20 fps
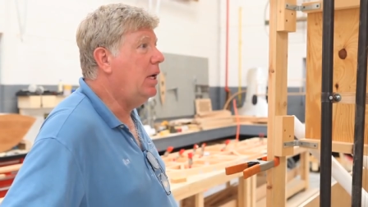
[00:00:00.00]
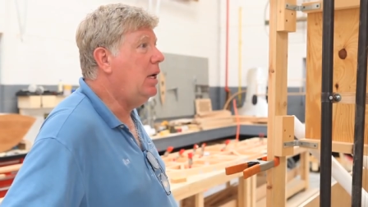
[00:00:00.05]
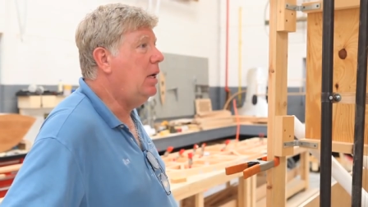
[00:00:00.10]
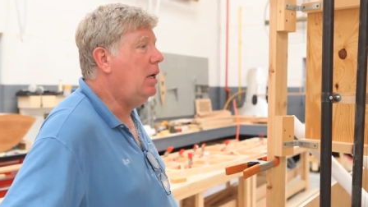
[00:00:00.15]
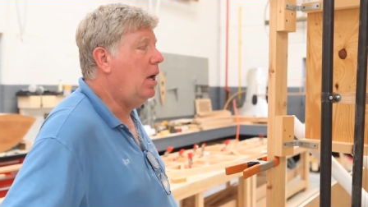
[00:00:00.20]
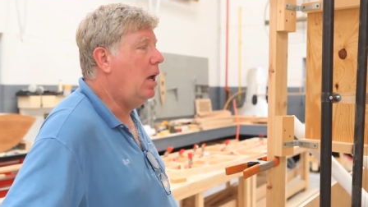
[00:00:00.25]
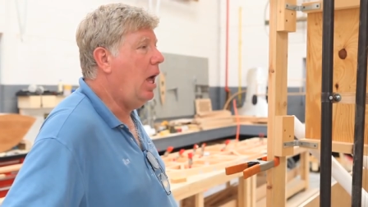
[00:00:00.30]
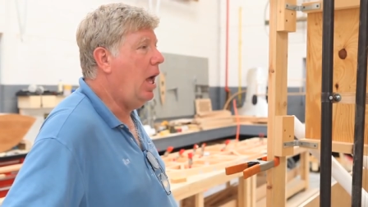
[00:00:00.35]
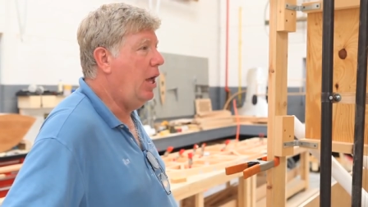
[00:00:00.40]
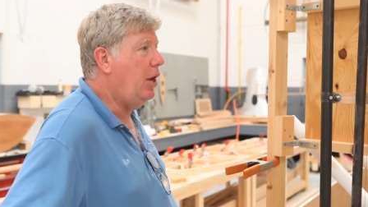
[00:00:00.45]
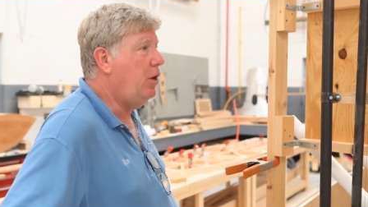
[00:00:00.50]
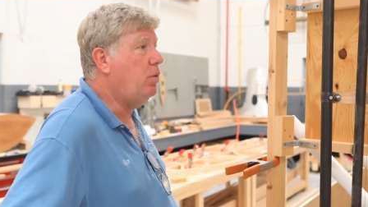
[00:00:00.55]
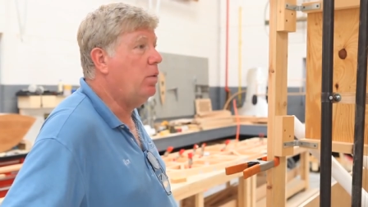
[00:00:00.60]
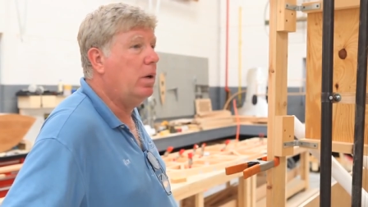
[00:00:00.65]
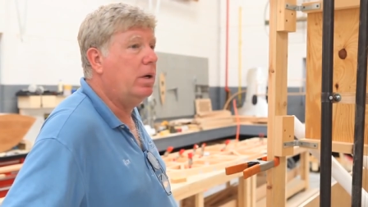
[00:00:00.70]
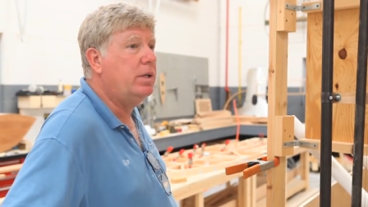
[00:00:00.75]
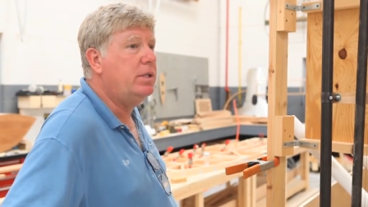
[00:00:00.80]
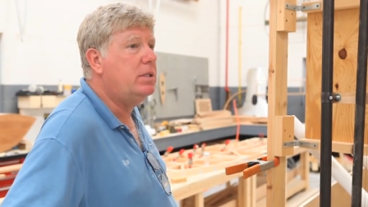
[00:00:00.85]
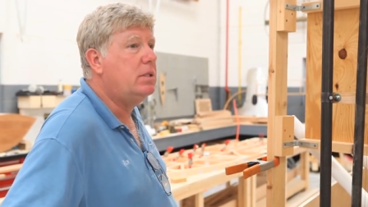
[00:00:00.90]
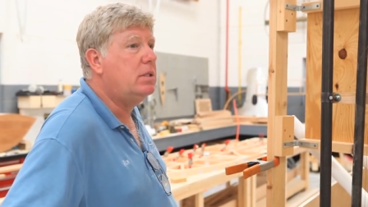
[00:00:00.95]

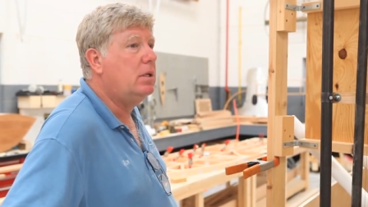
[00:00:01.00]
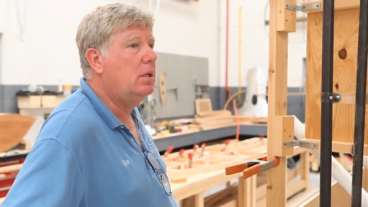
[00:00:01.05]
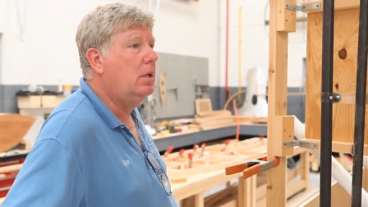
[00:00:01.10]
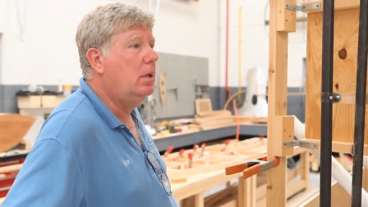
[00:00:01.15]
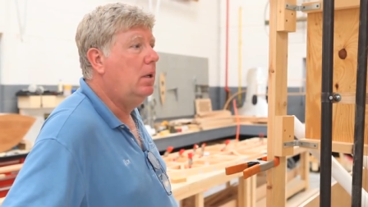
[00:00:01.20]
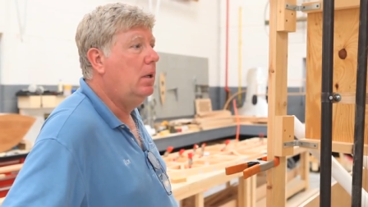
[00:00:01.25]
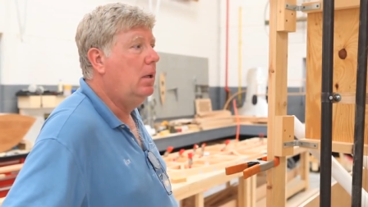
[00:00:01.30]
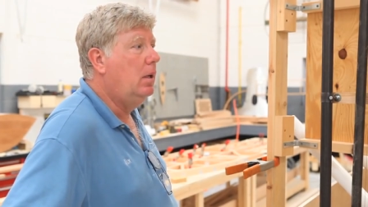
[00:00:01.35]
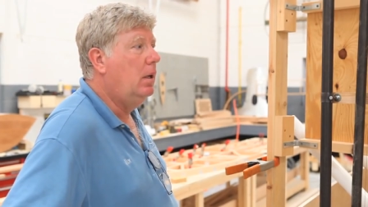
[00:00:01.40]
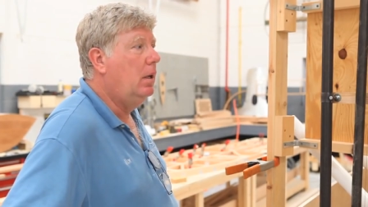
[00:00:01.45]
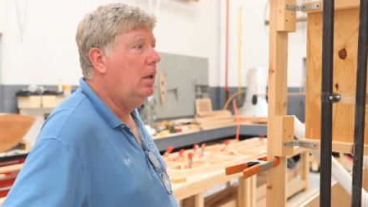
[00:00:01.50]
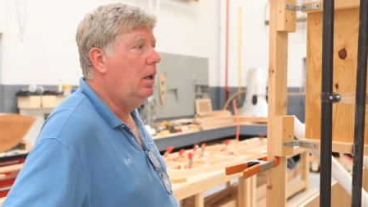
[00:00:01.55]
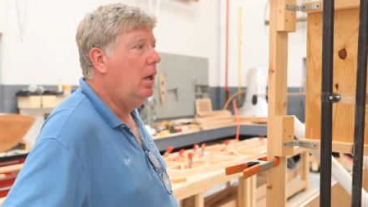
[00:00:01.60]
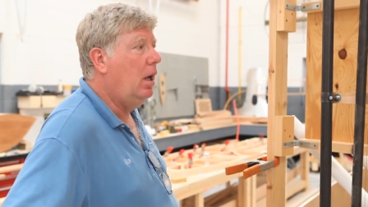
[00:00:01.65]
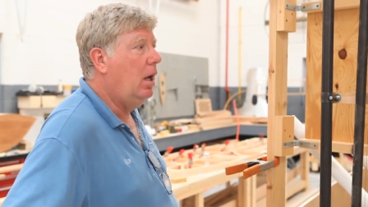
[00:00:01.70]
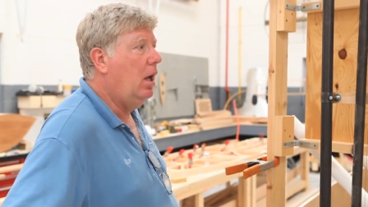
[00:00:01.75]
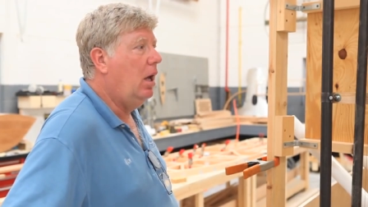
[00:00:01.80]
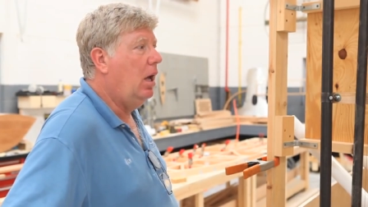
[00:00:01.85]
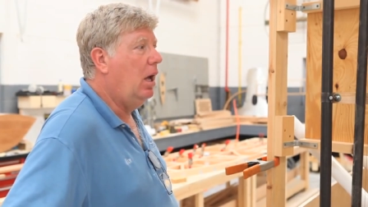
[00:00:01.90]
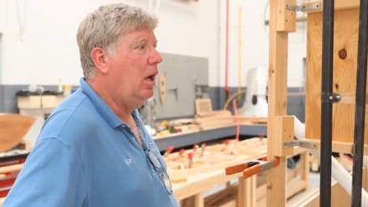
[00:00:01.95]
hundreds
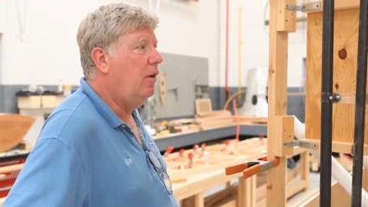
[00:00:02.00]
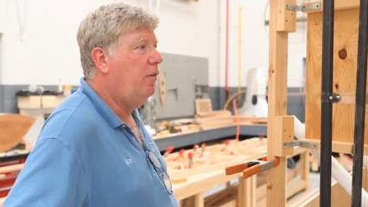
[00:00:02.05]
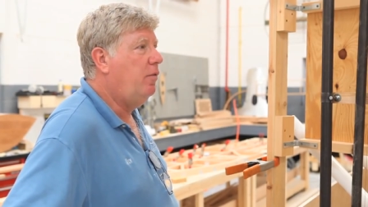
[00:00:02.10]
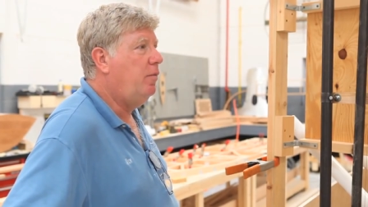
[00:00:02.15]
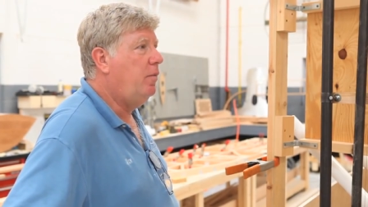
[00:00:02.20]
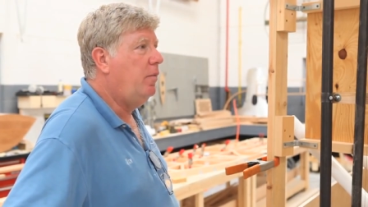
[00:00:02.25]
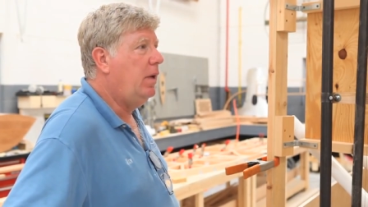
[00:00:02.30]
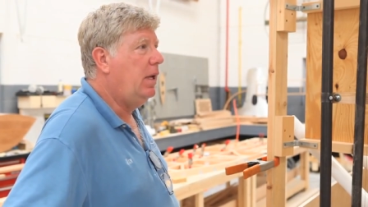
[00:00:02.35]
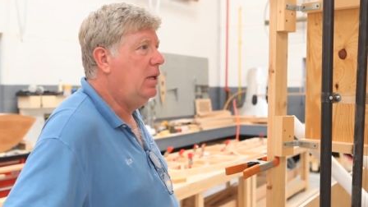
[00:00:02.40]
of